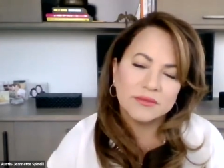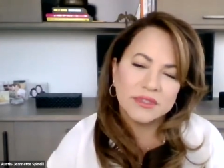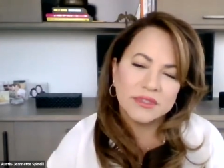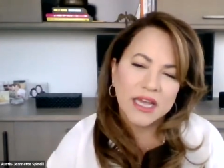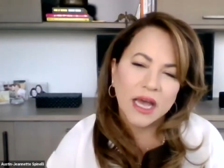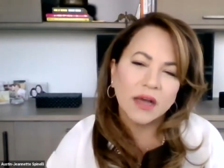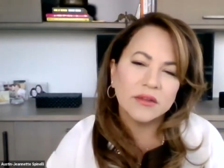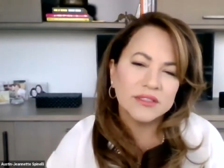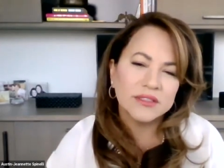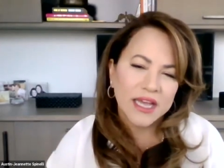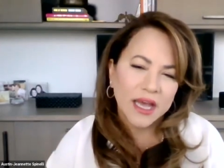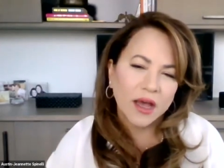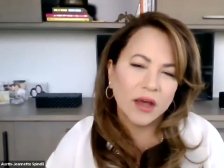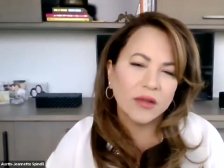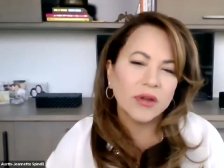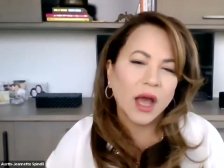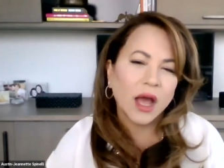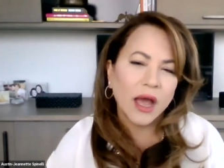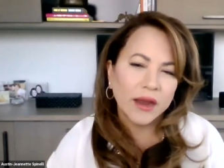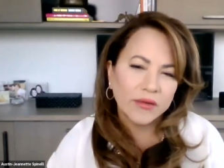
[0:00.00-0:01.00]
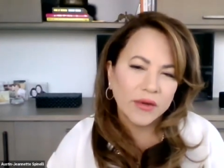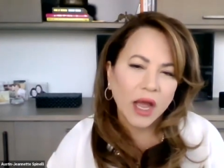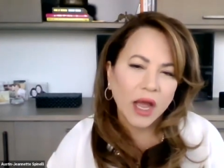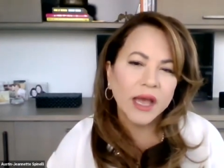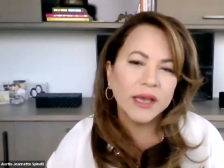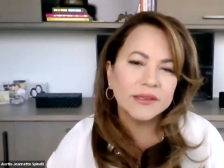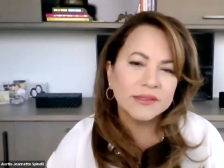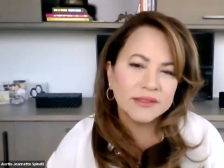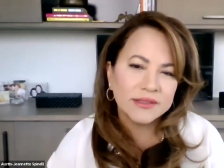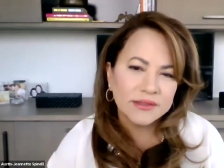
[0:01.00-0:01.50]
downtown
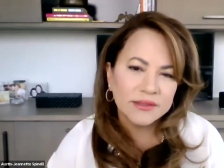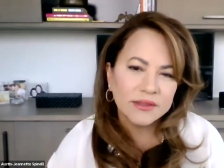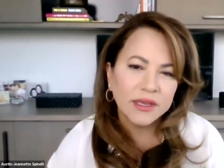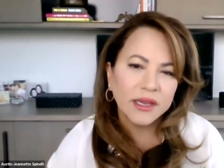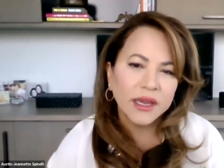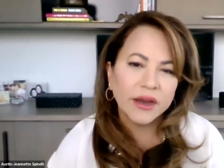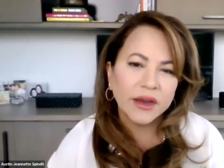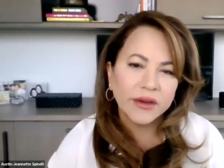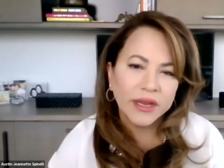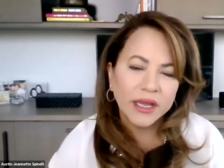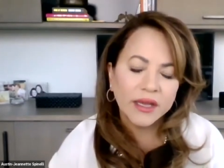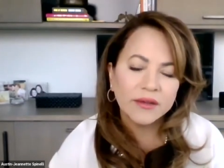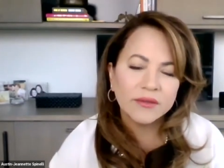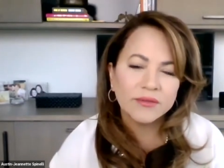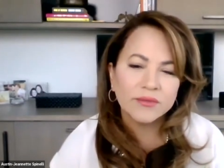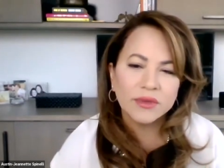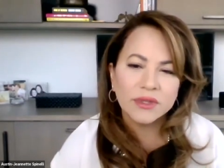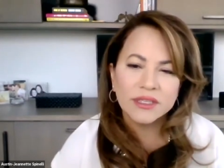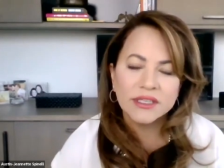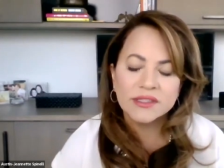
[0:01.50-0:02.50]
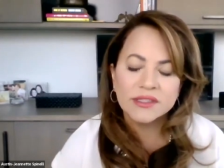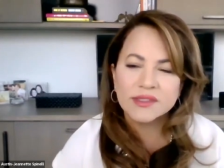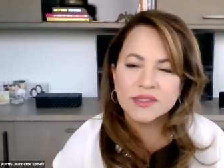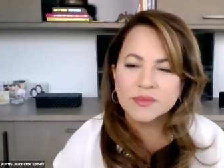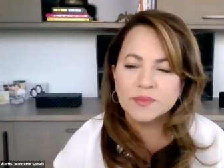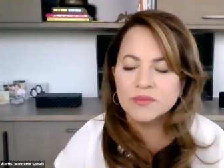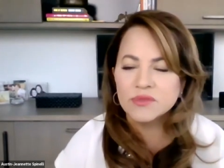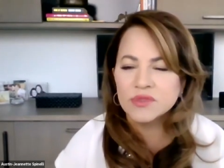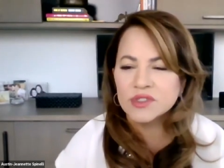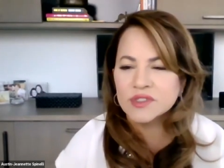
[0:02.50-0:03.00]
high-rise area. Really,
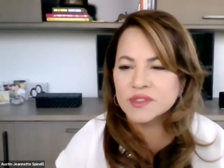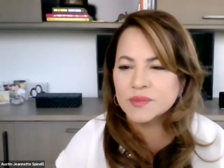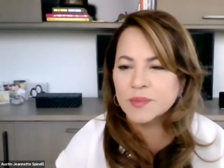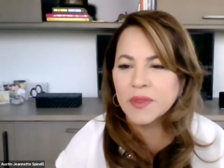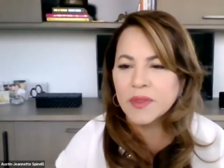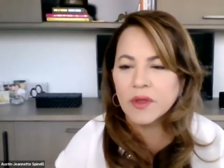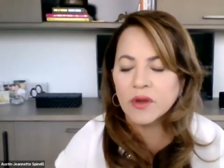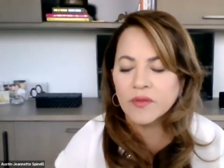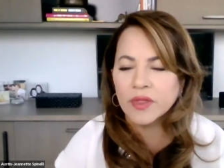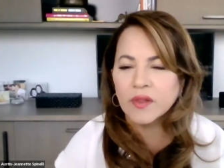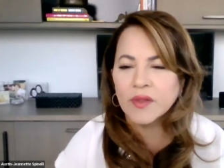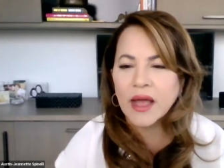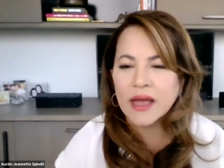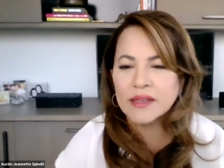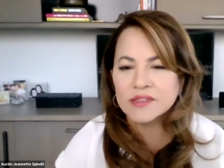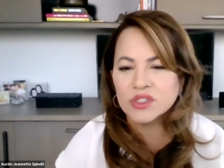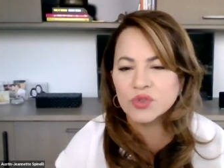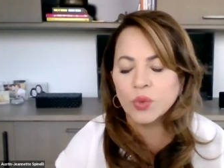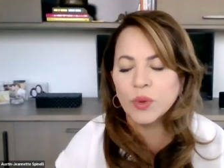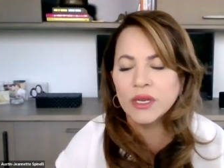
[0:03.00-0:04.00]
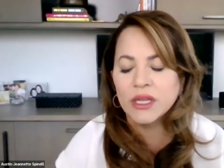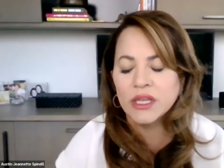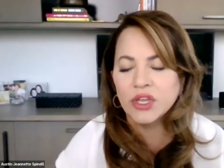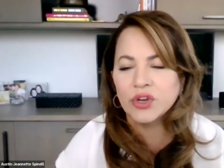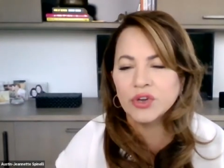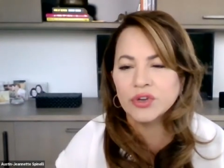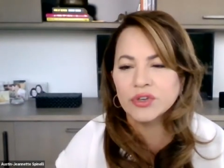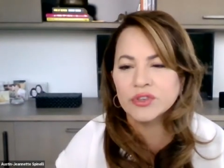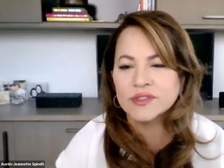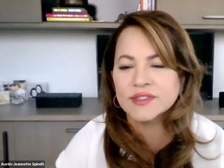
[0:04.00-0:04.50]
it's just been there for the last 20
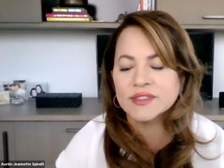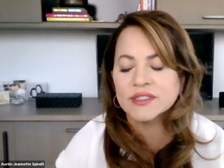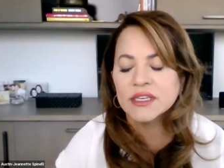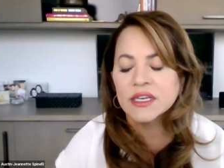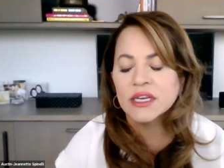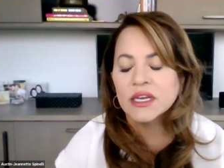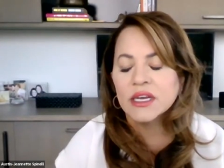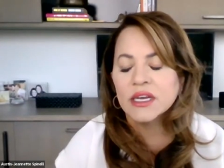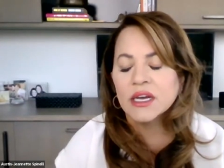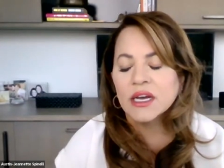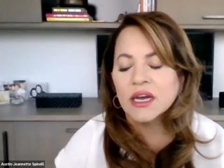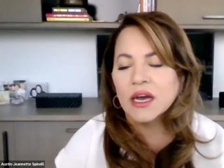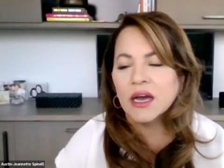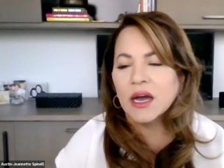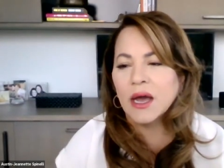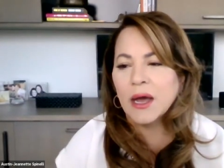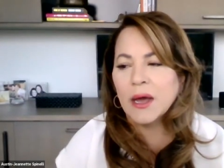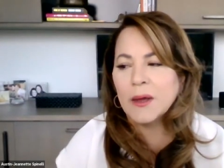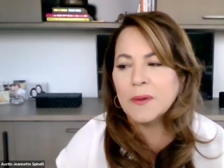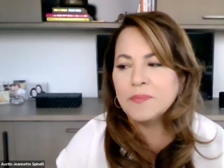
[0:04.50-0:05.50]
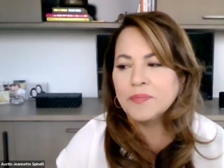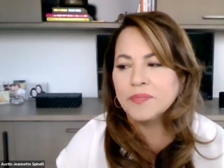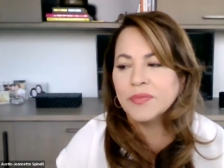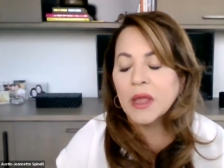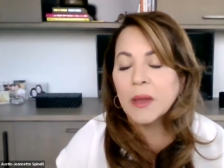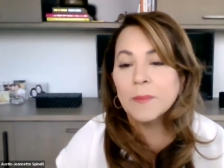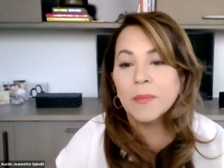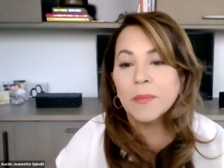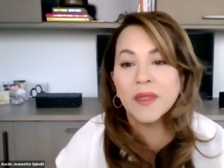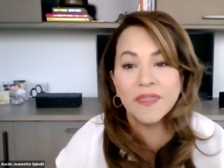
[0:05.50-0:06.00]
years.
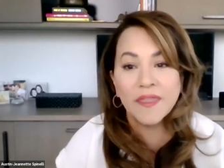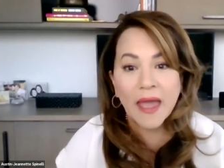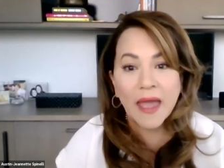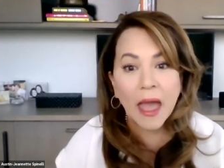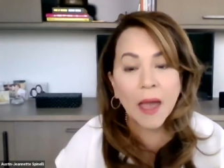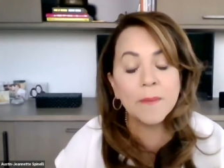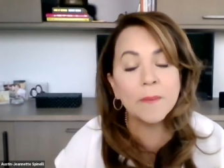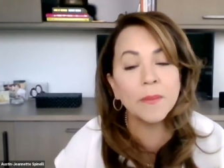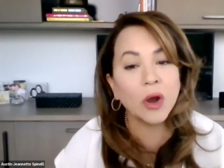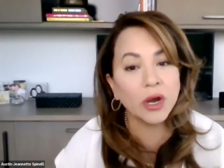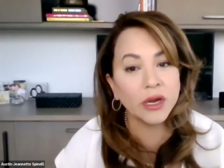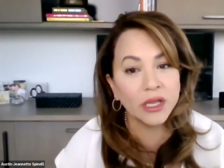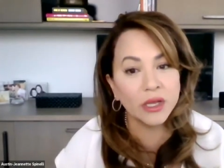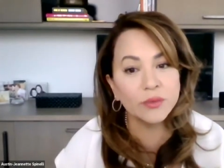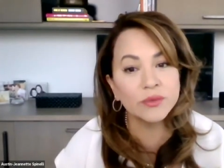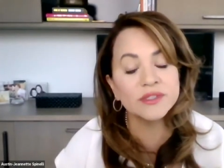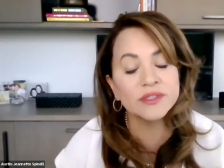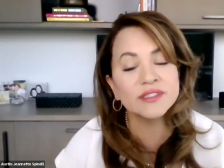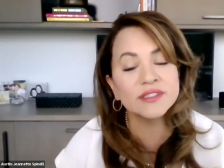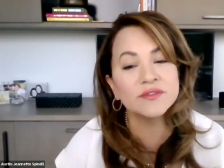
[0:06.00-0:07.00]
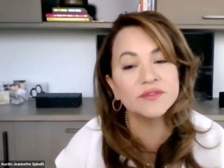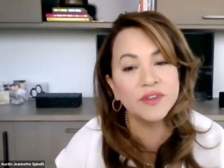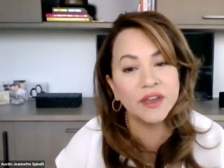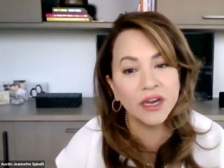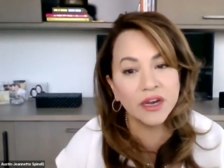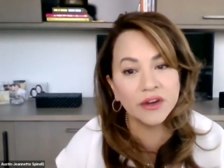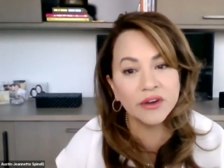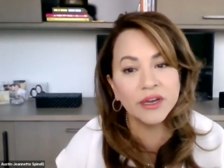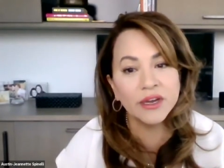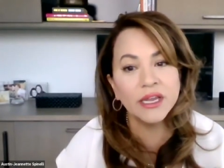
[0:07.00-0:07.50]
But that market was
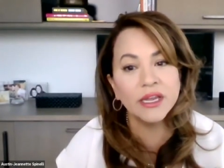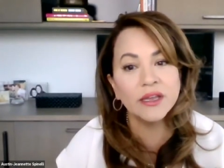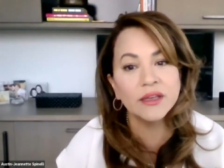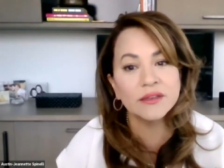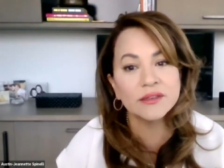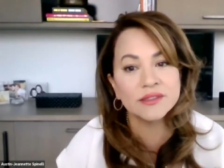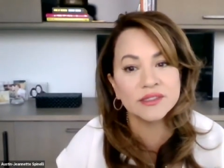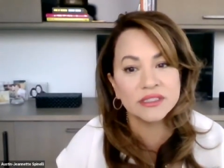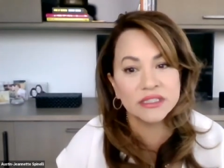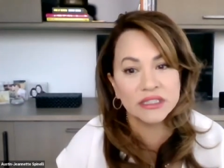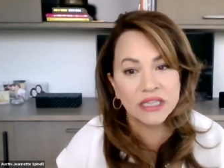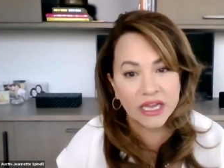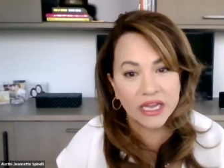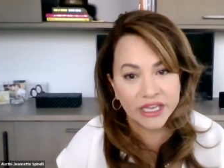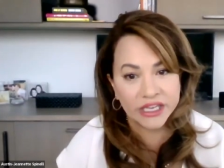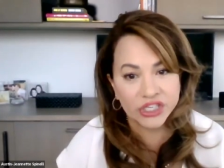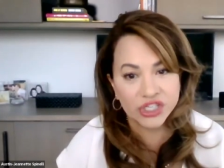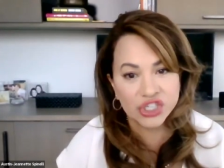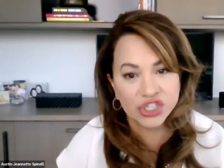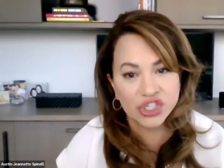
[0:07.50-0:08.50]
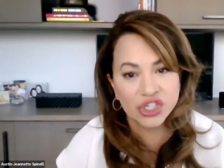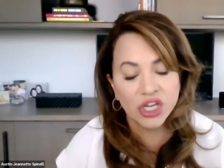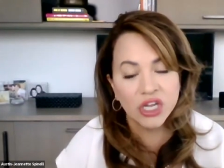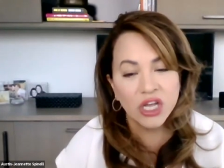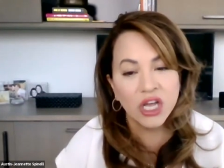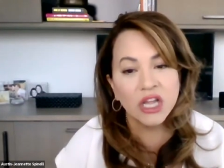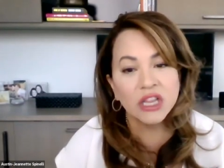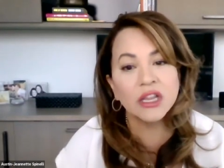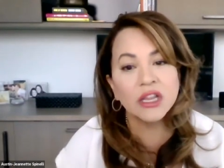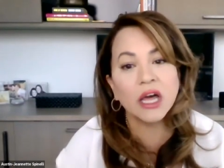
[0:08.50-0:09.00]
very sluggish.
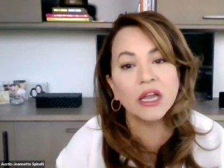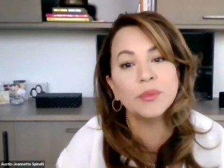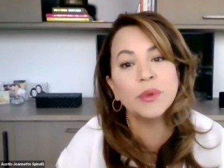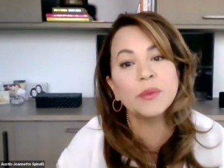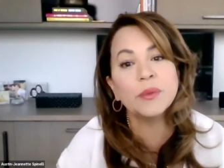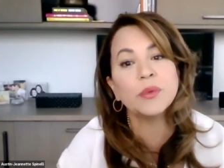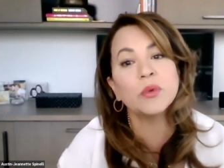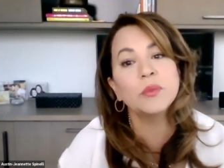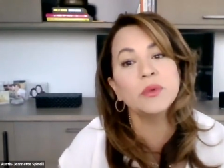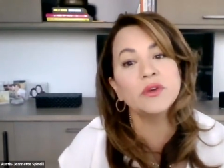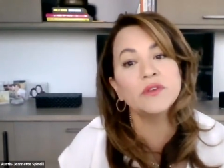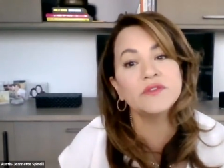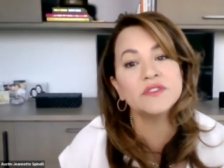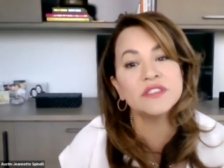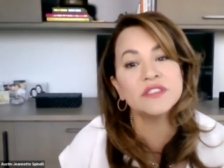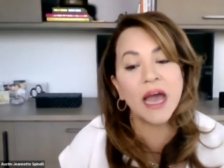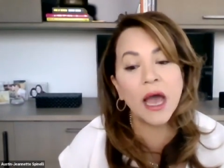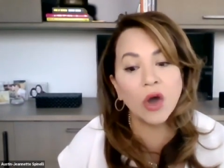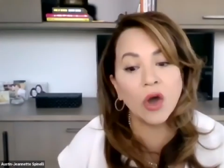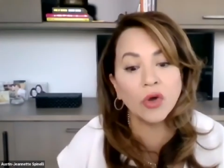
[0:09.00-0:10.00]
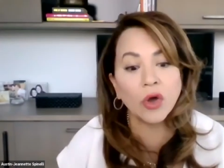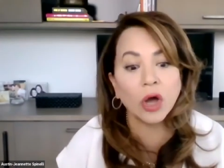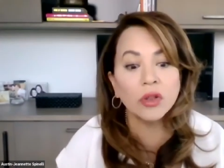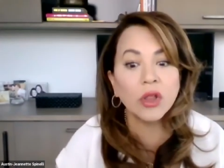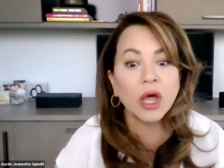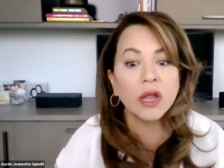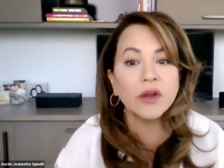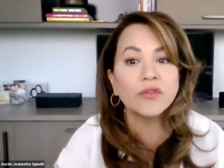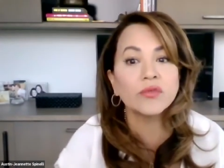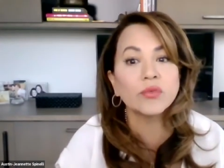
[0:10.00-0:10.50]
A lot of people moved out. A
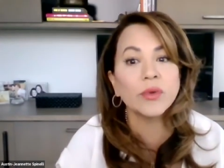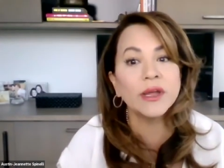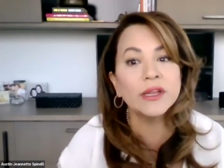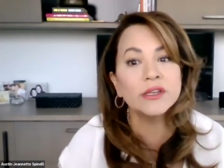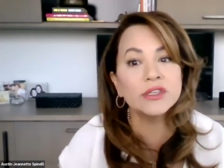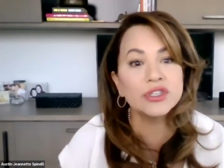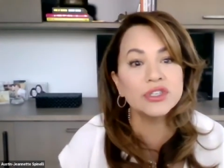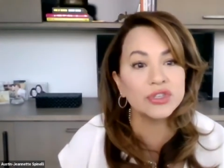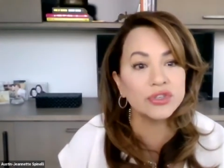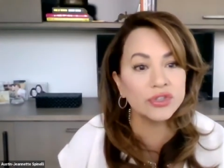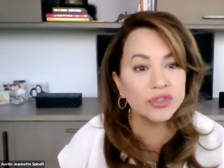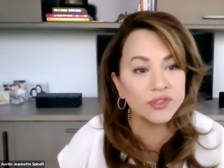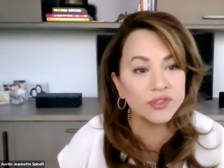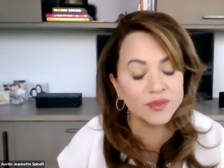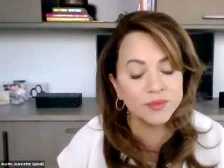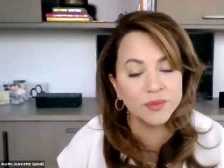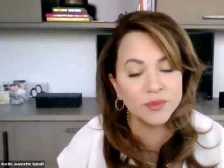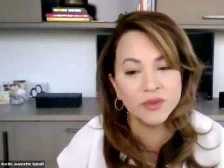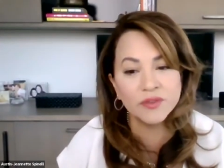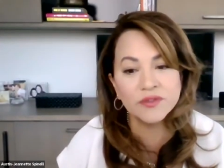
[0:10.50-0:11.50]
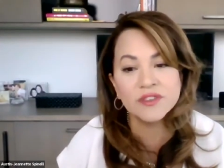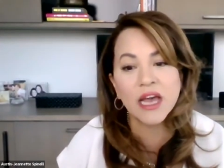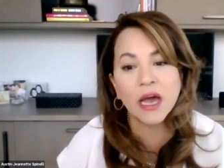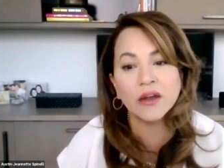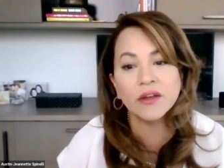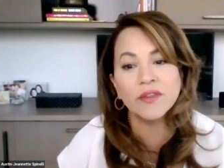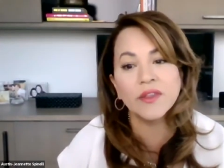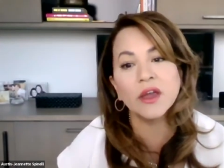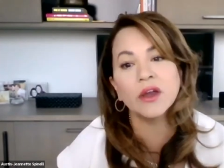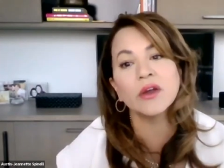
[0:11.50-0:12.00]
lot of renters moved out
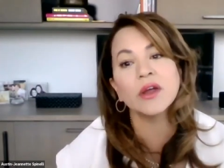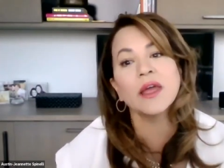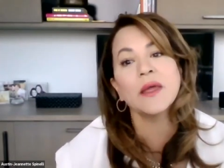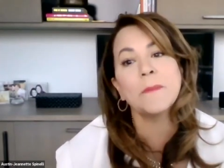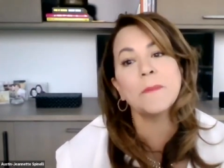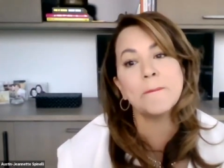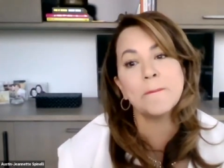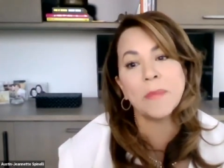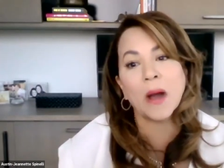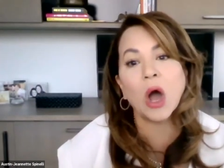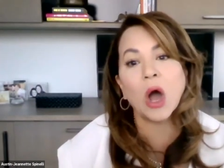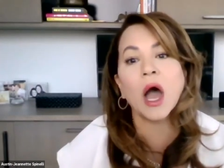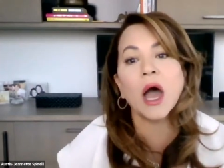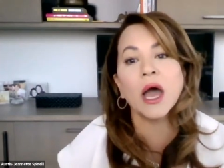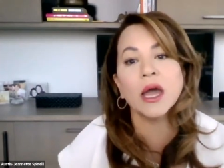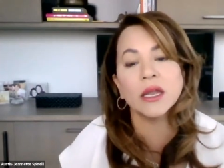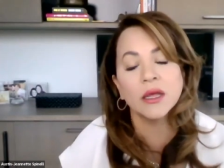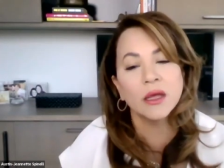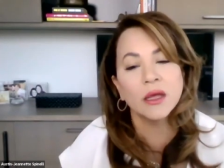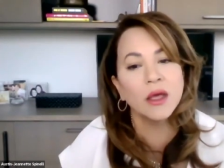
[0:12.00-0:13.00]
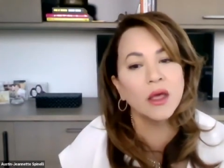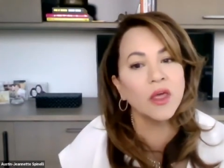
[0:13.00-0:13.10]
of there and bought